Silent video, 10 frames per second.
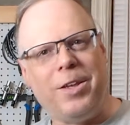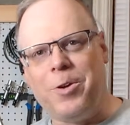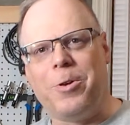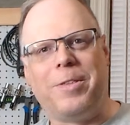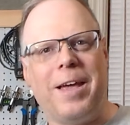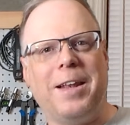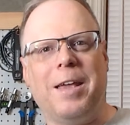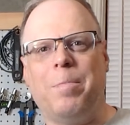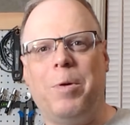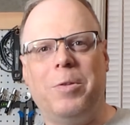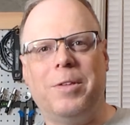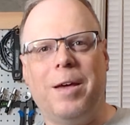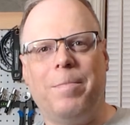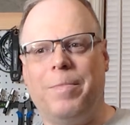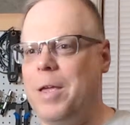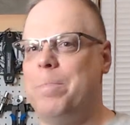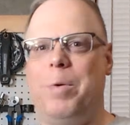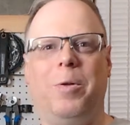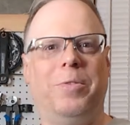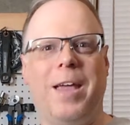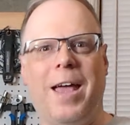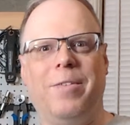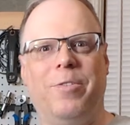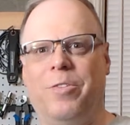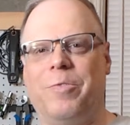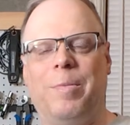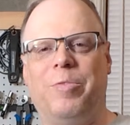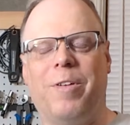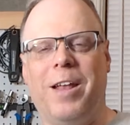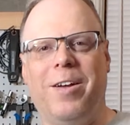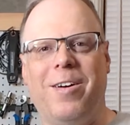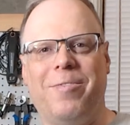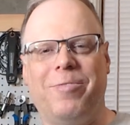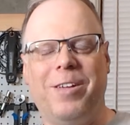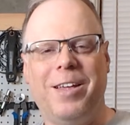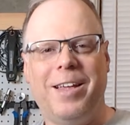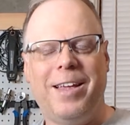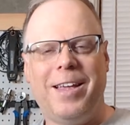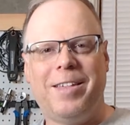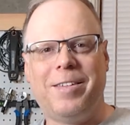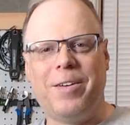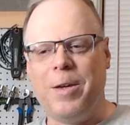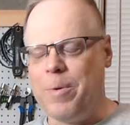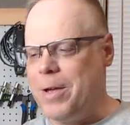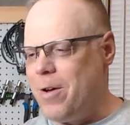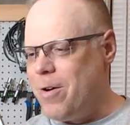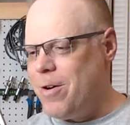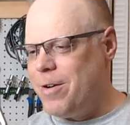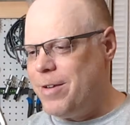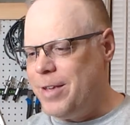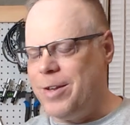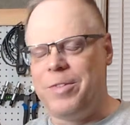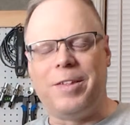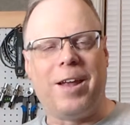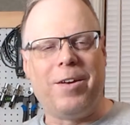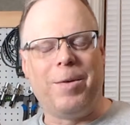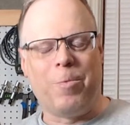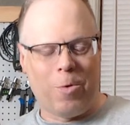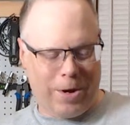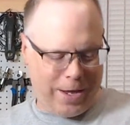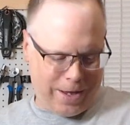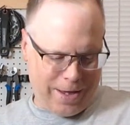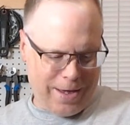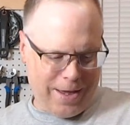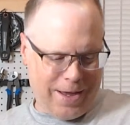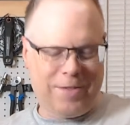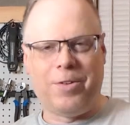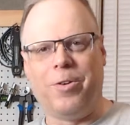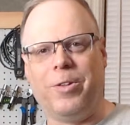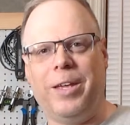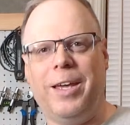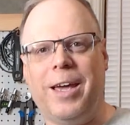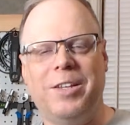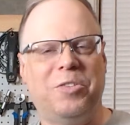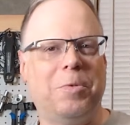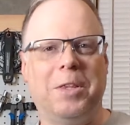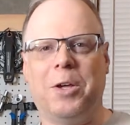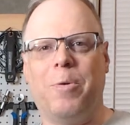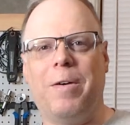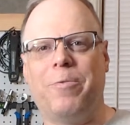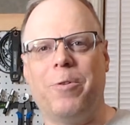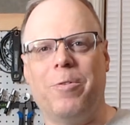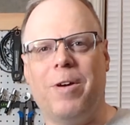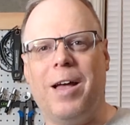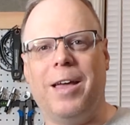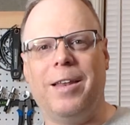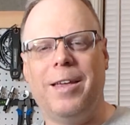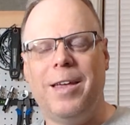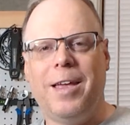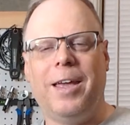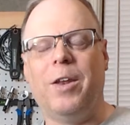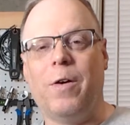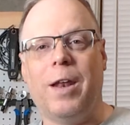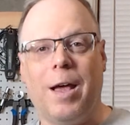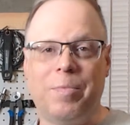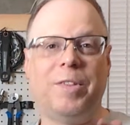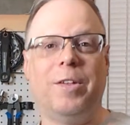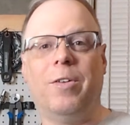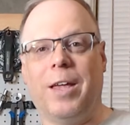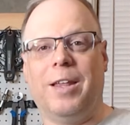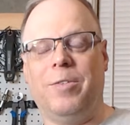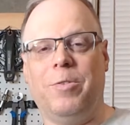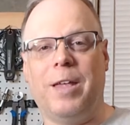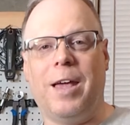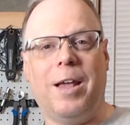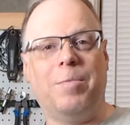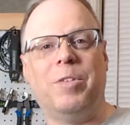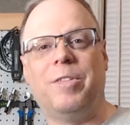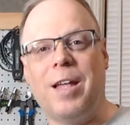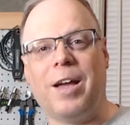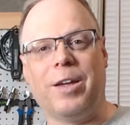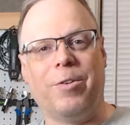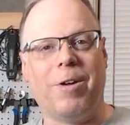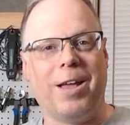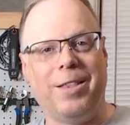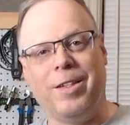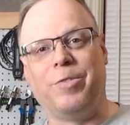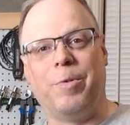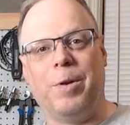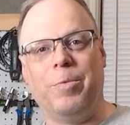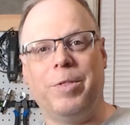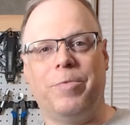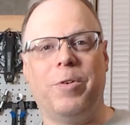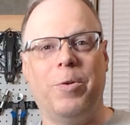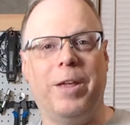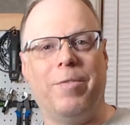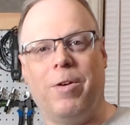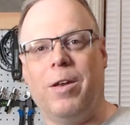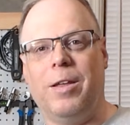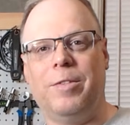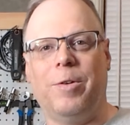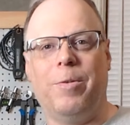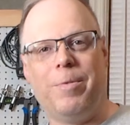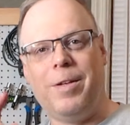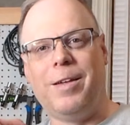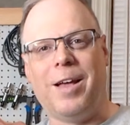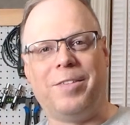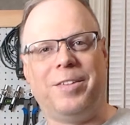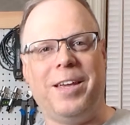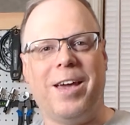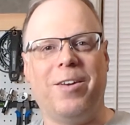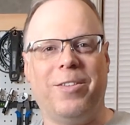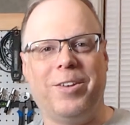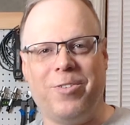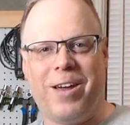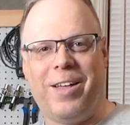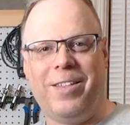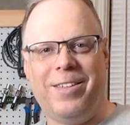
You go to tighten that bolt up, that bolt head just rips right off. So here we are, Saturday morning. It's early. I just want to go out for a ride. You know what? I'm still going to do that. I'm just not going to ride this one with the FauxDev on it. So I'll see you out on the trail.